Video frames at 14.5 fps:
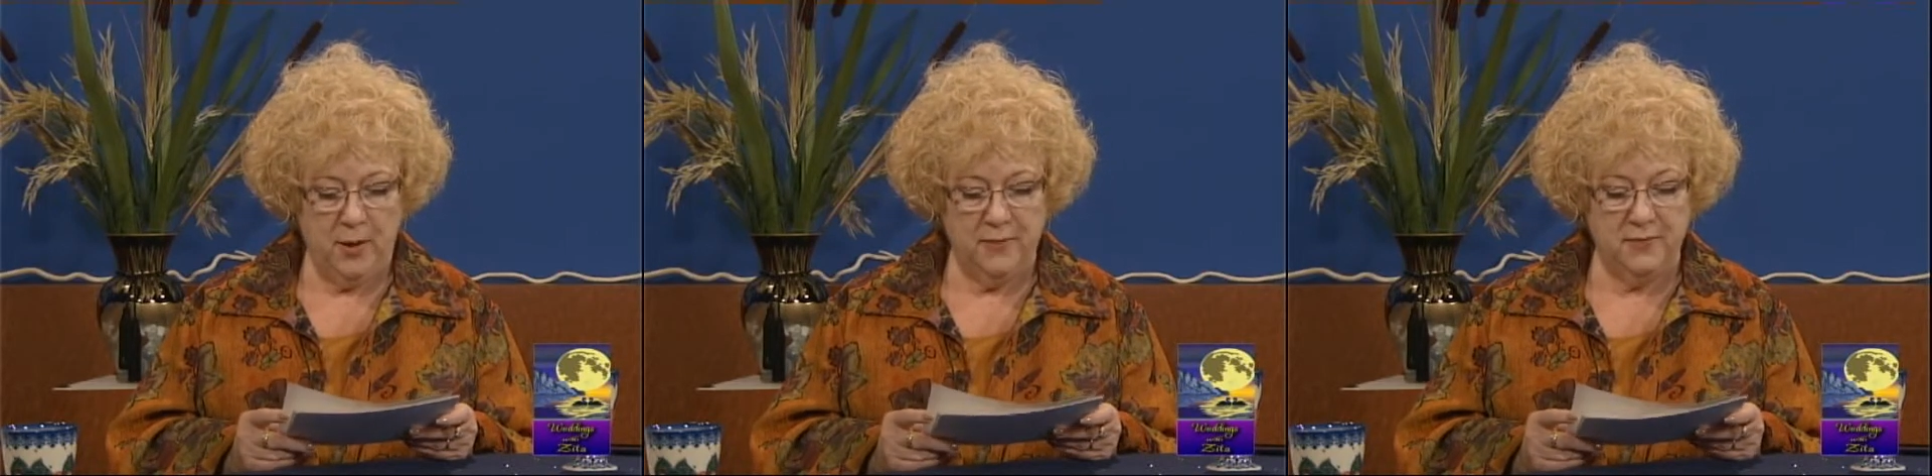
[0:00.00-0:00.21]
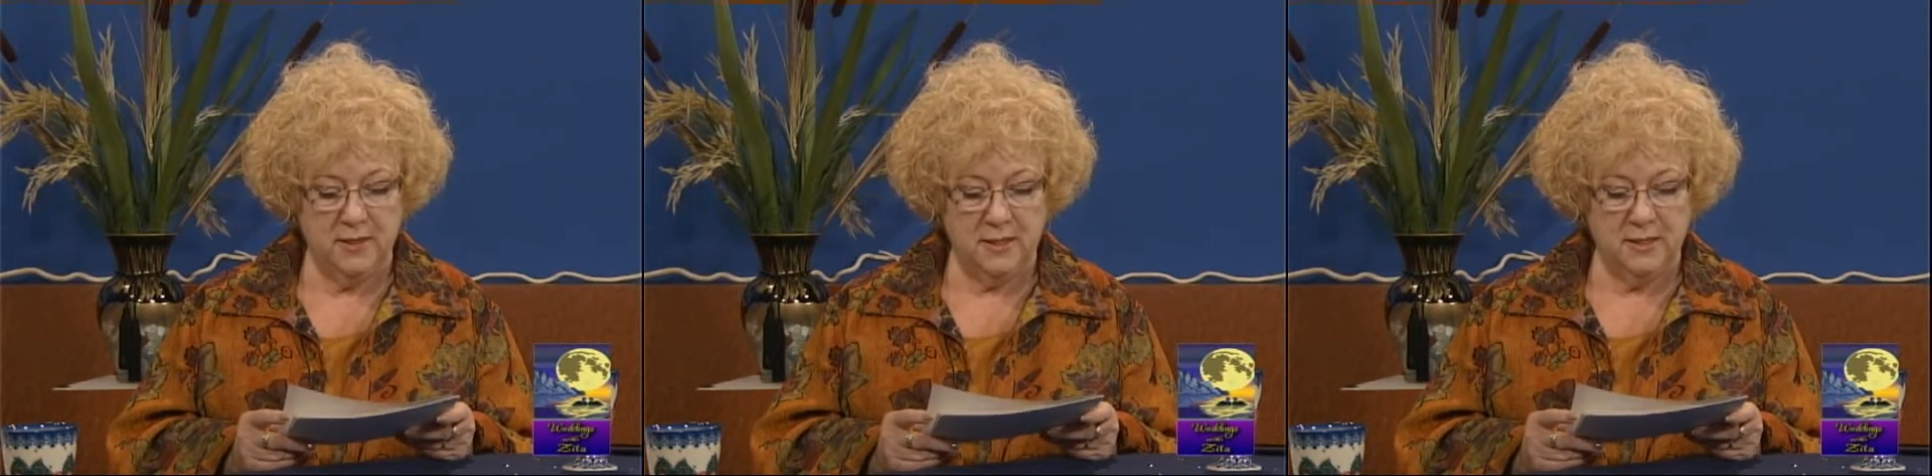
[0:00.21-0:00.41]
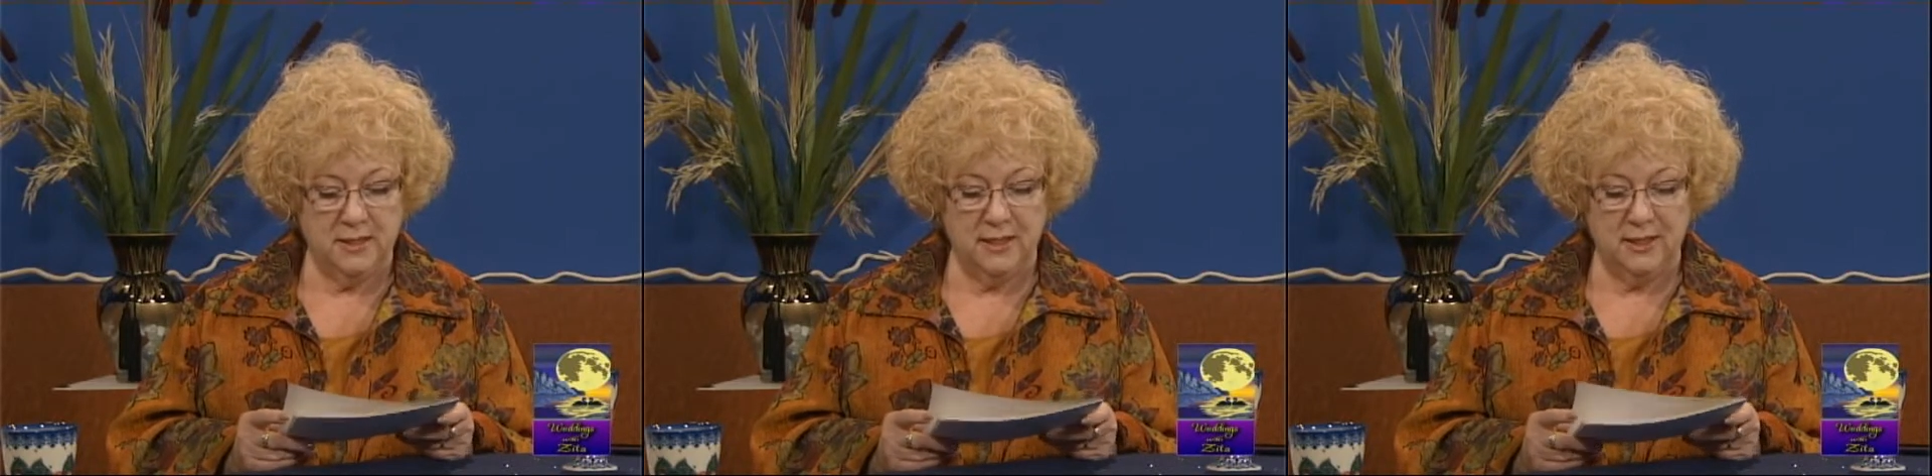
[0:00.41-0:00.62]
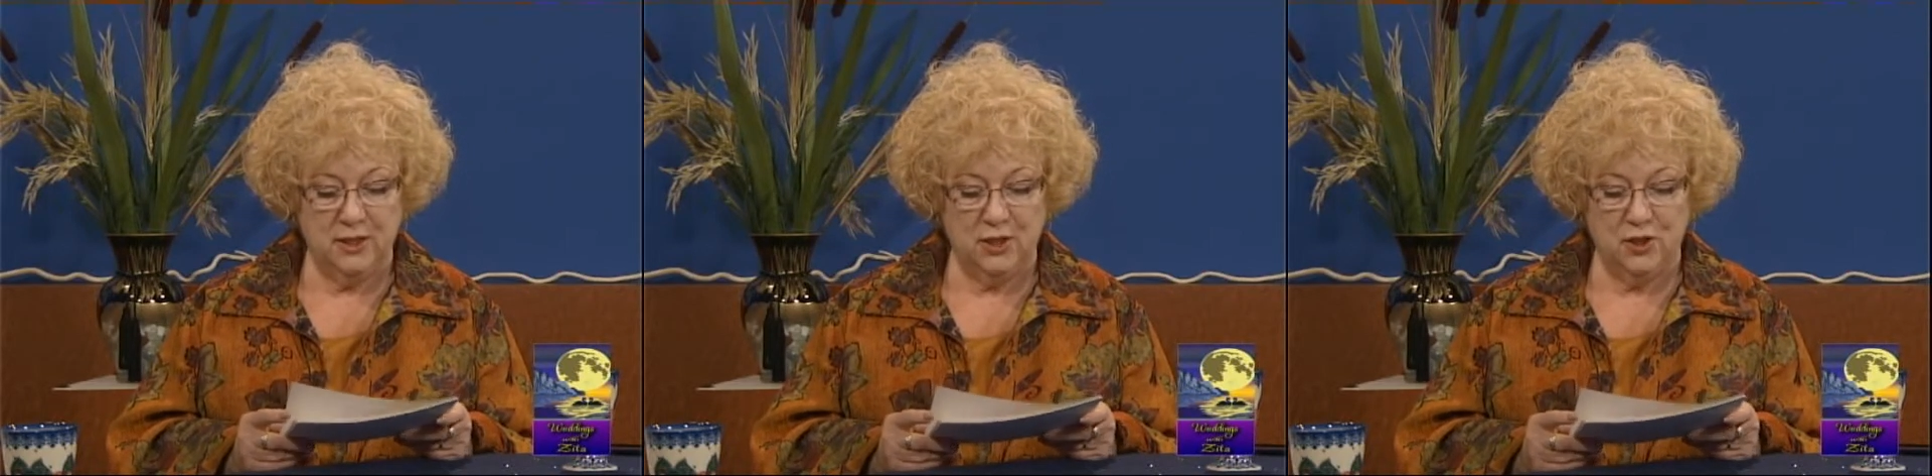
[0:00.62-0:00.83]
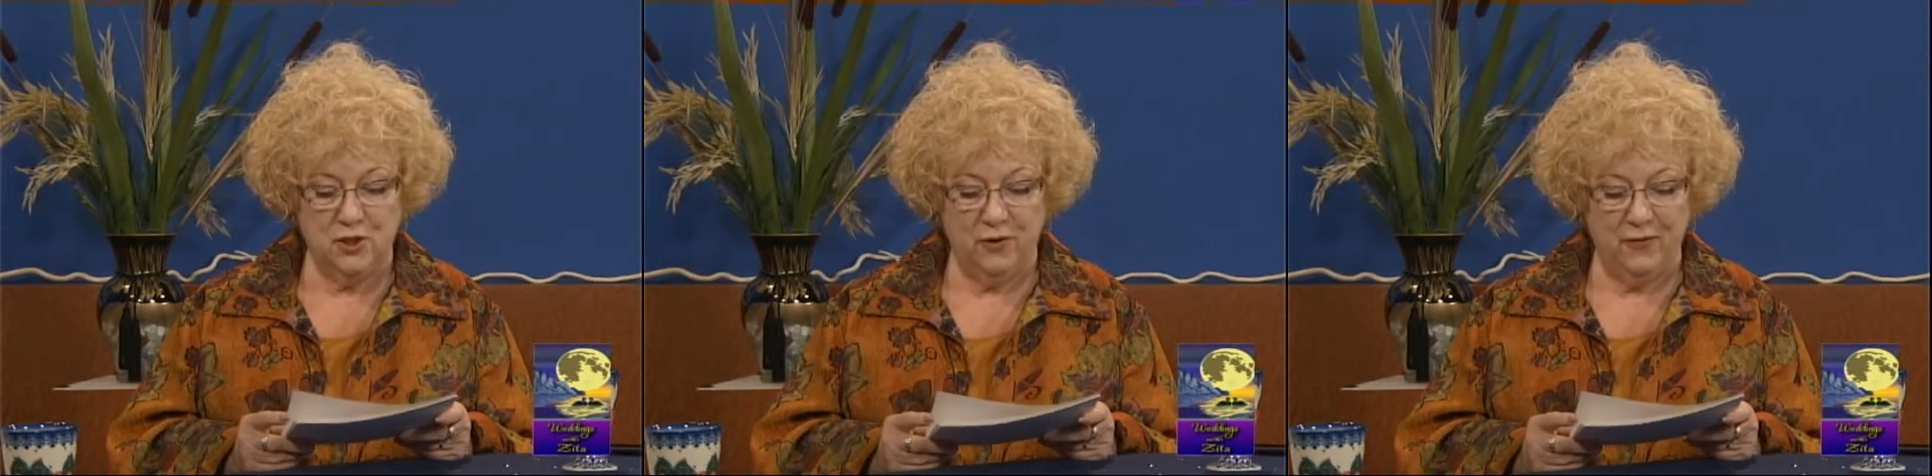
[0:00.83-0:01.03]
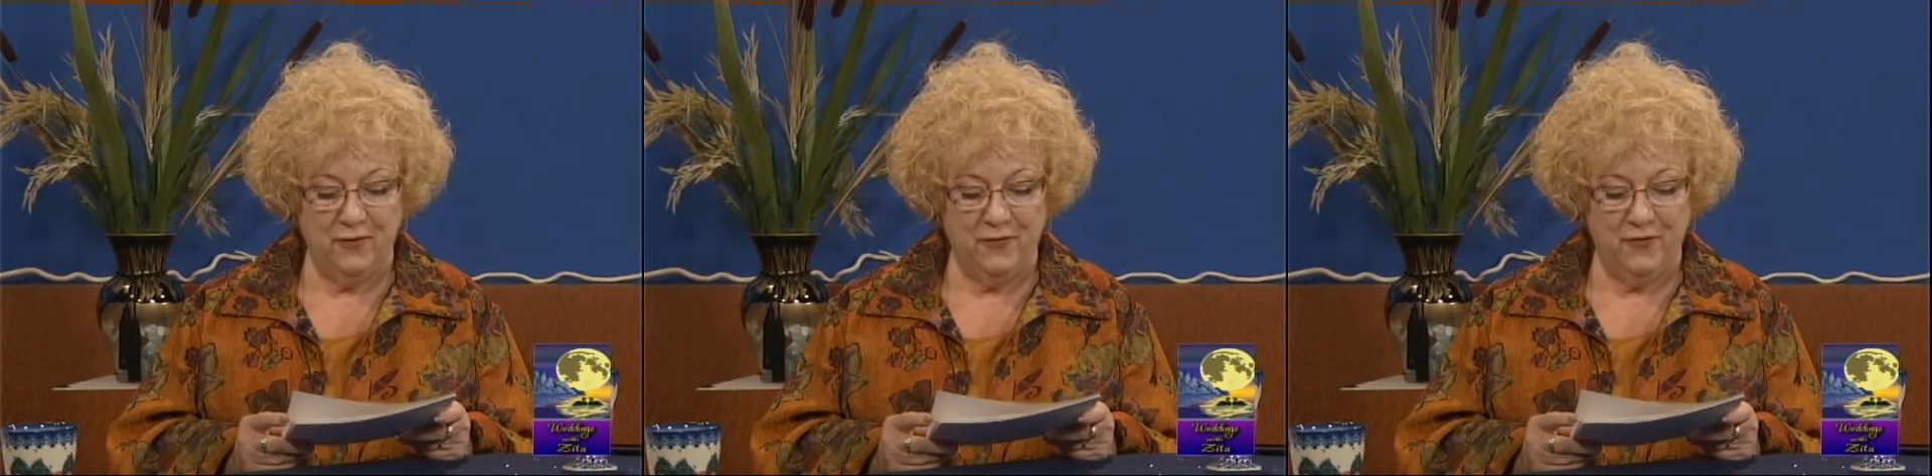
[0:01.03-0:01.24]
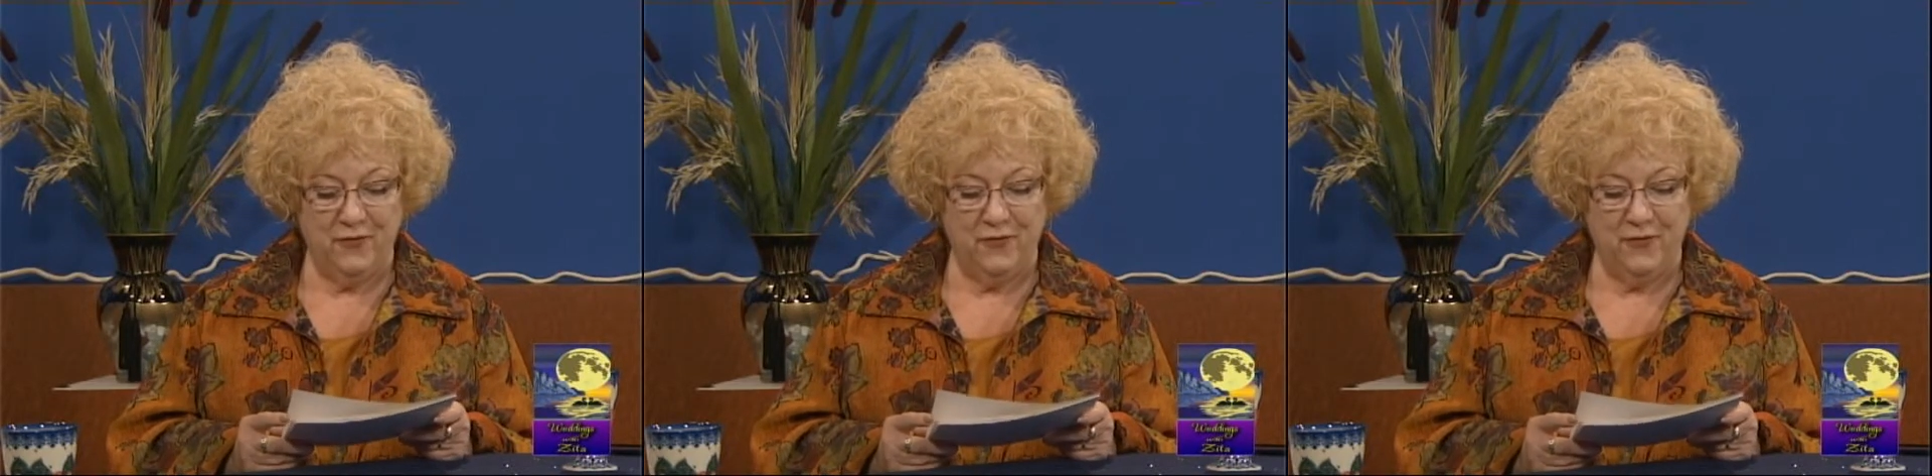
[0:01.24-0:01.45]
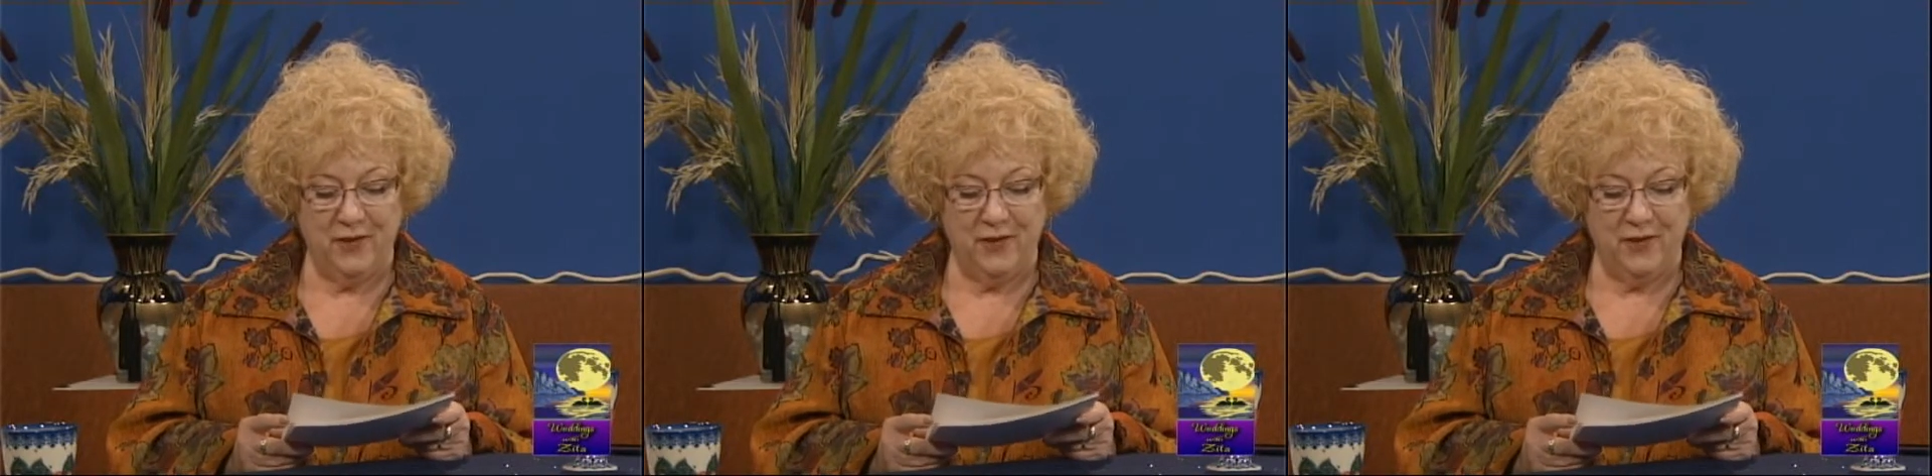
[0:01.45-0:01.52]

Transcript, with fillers: You have signature